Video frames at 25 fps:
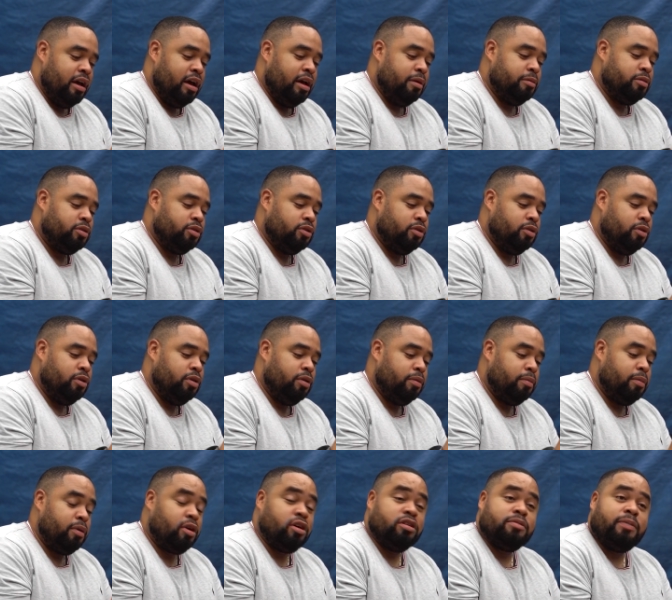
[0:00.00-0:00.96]
Um, so
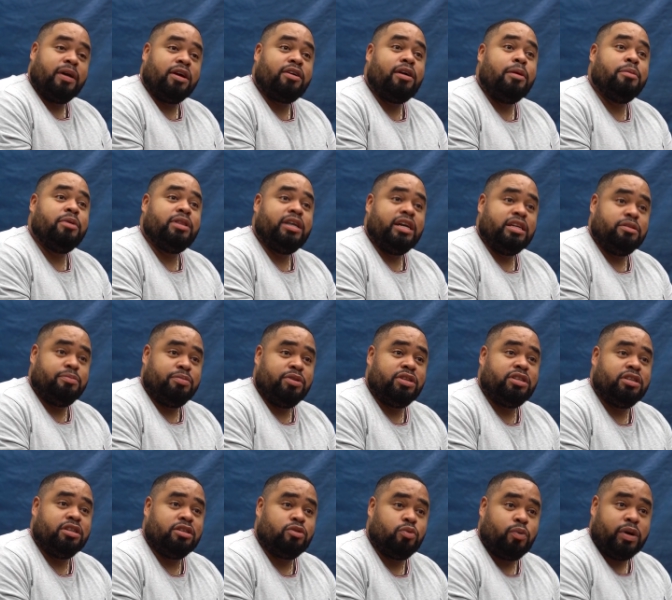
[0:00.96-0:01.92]
because my grandmother is
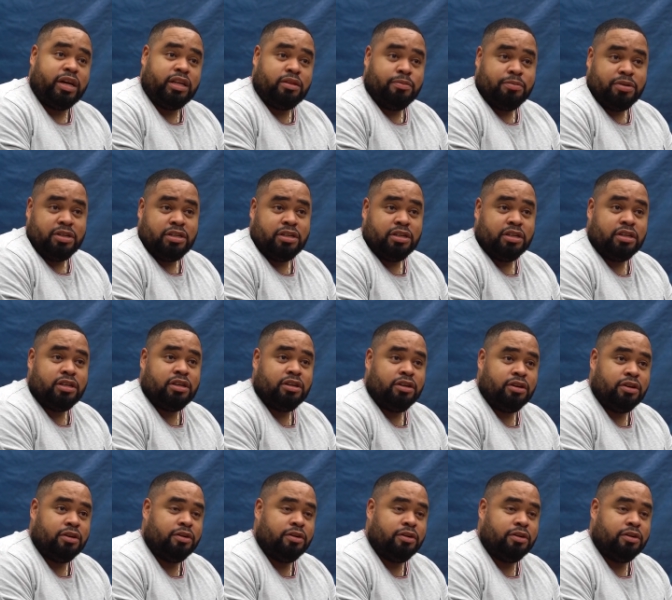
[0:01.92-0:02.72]
British, white British, yeah,